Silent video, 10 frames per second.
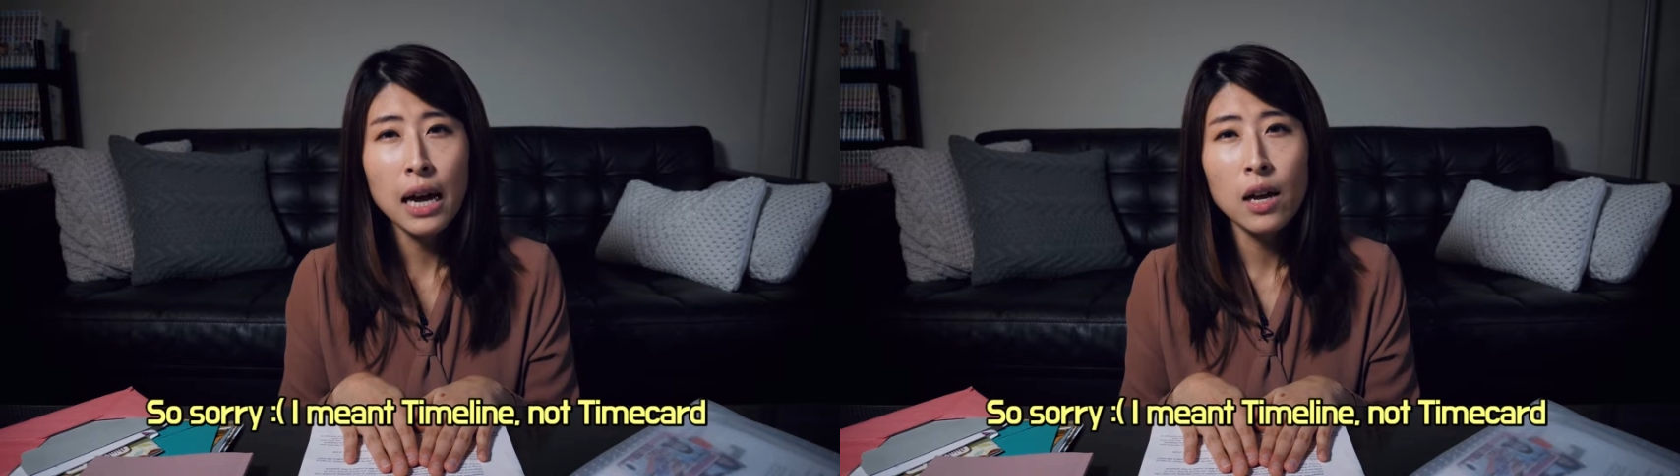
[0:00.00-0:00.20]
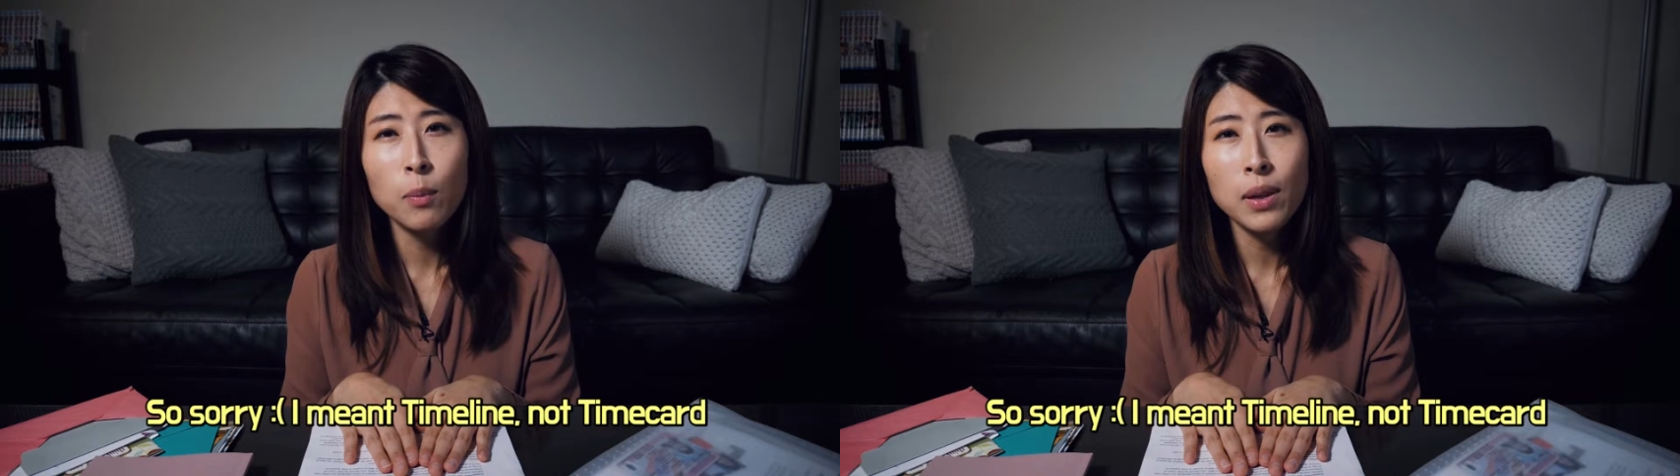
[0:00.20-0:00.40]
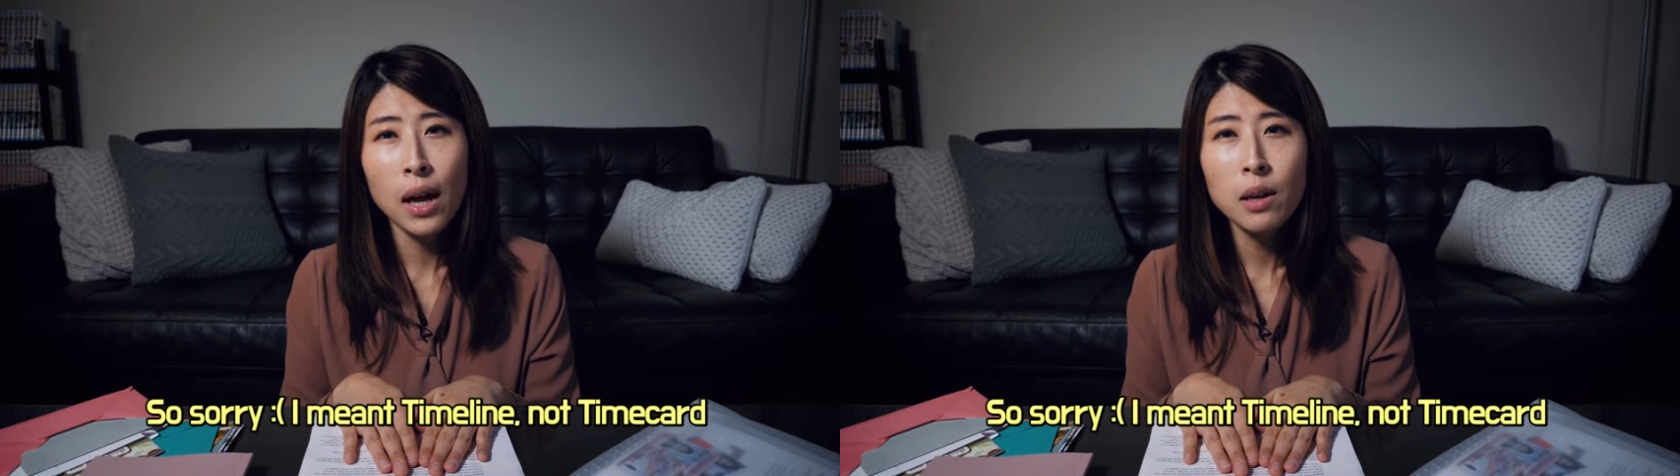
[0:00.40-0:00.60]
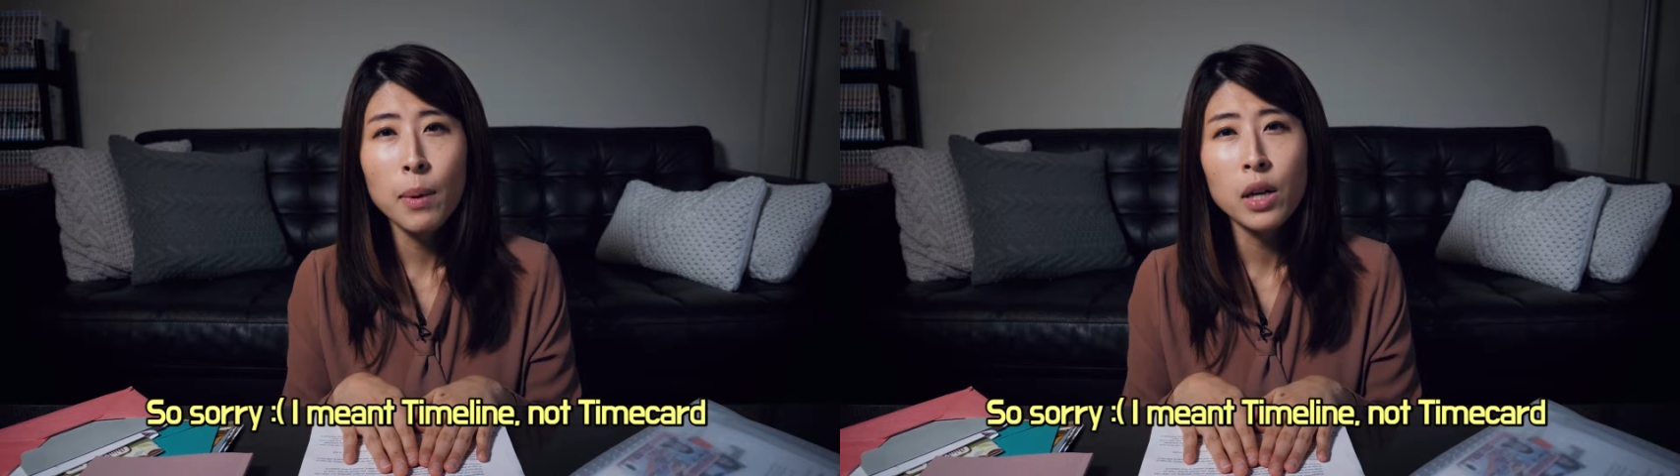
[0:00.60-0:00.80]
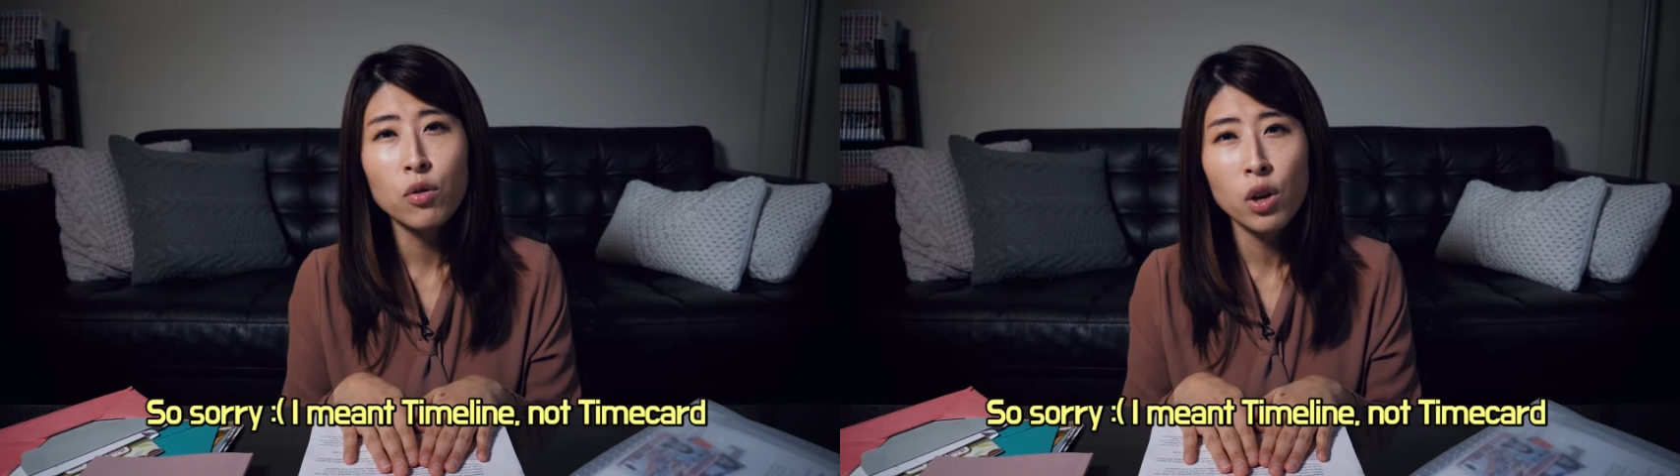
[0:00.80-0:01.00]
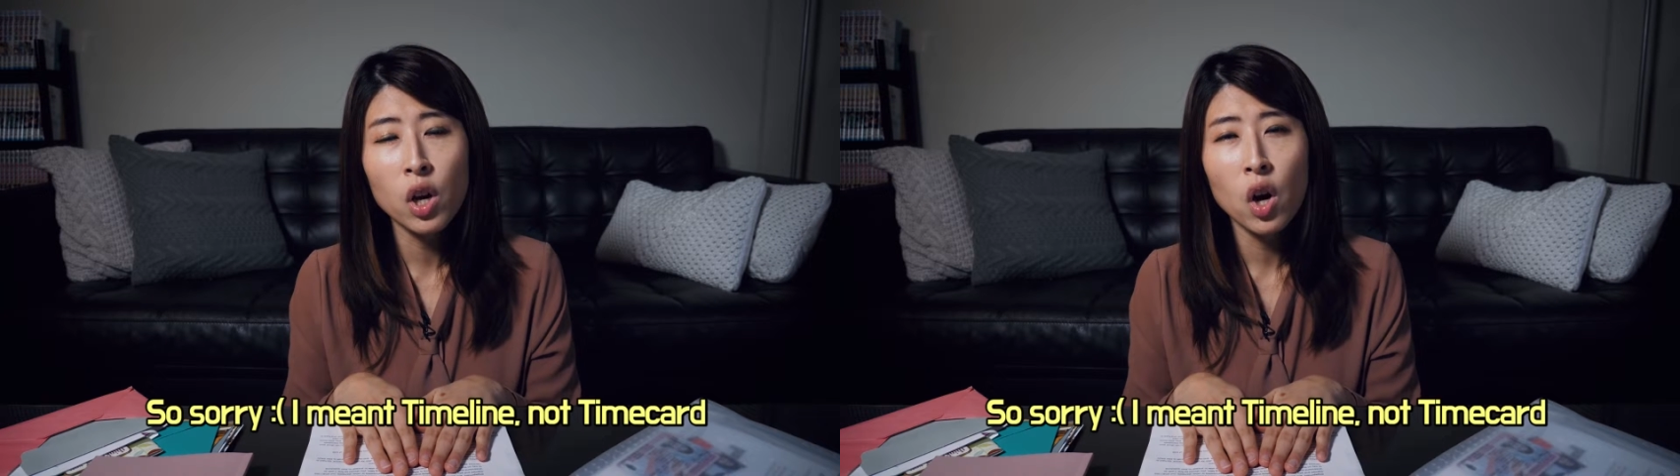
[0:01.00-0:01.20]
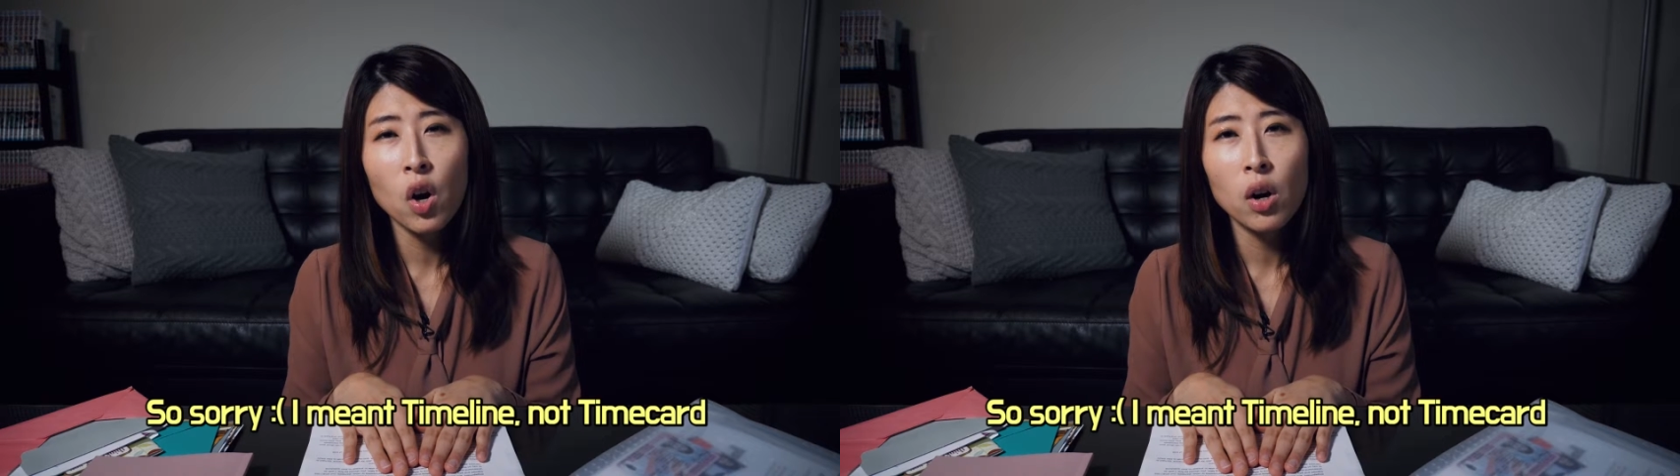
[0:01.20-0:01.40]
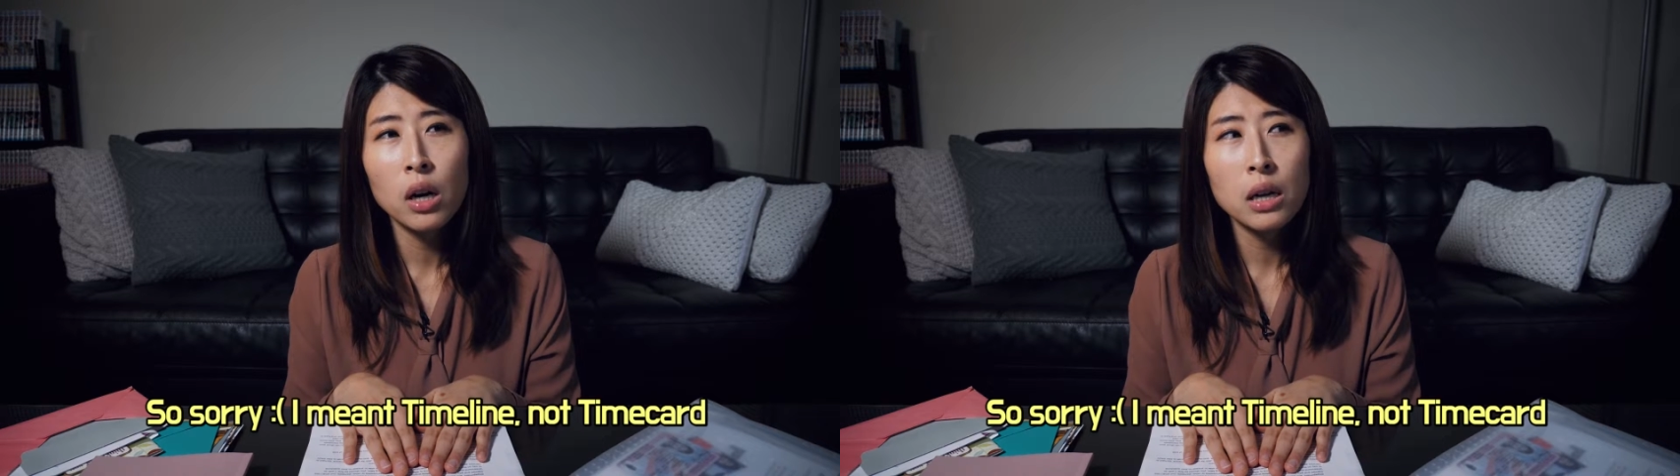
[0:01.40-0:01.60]
I applied my green
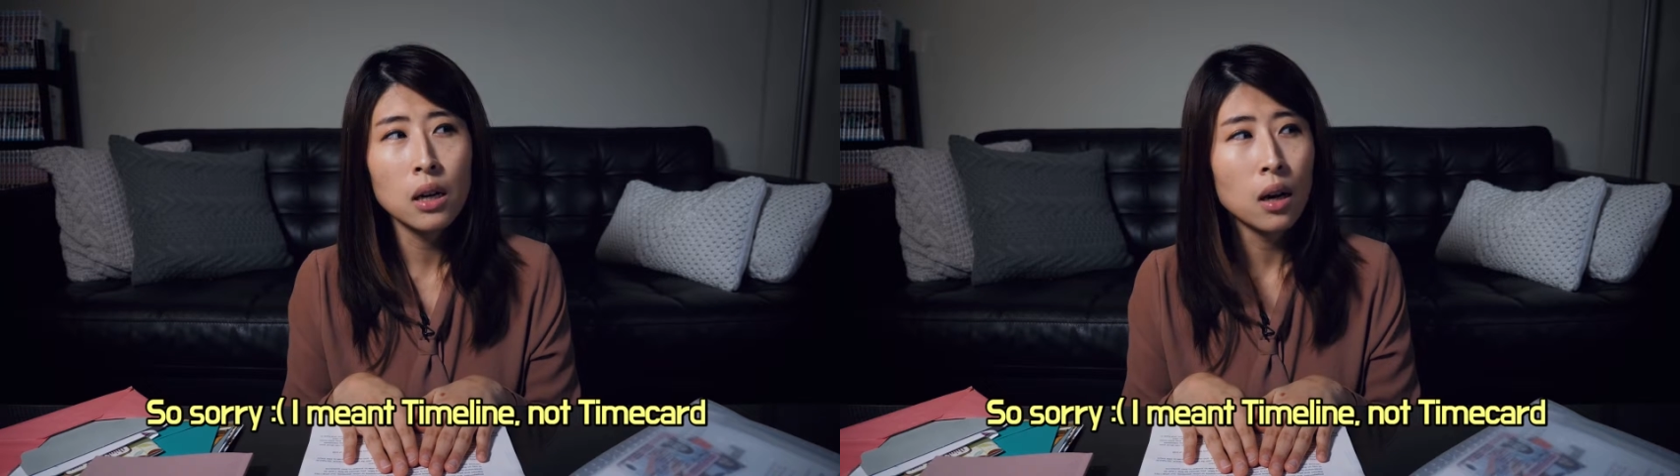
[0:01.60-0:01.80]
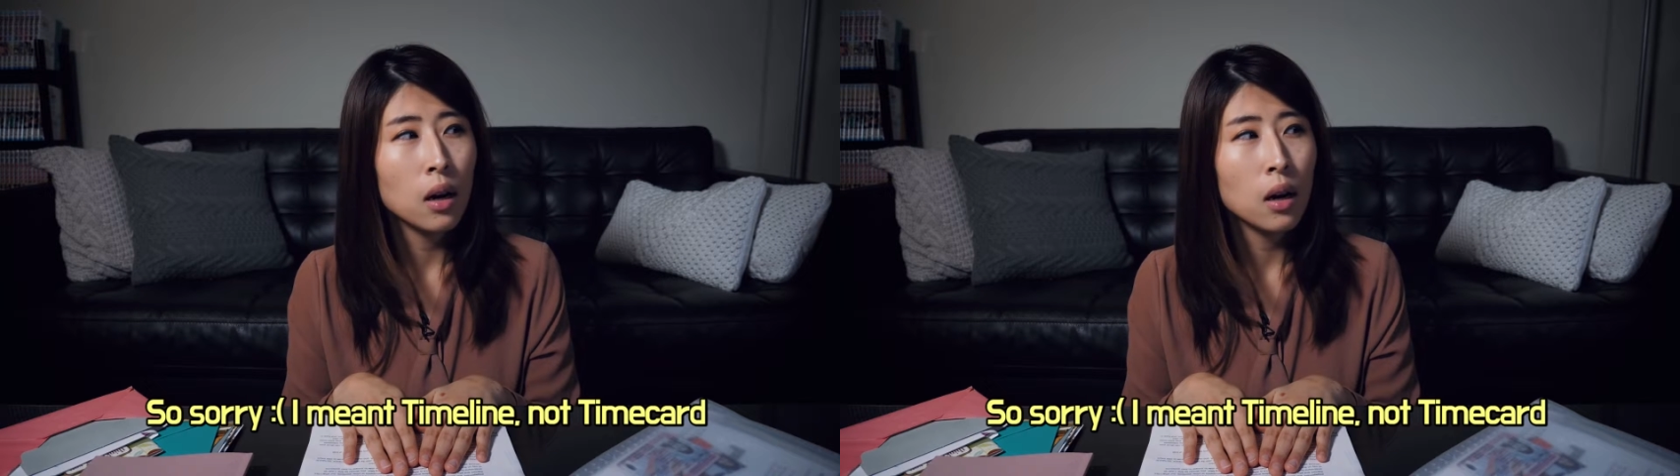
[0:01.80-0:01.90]
card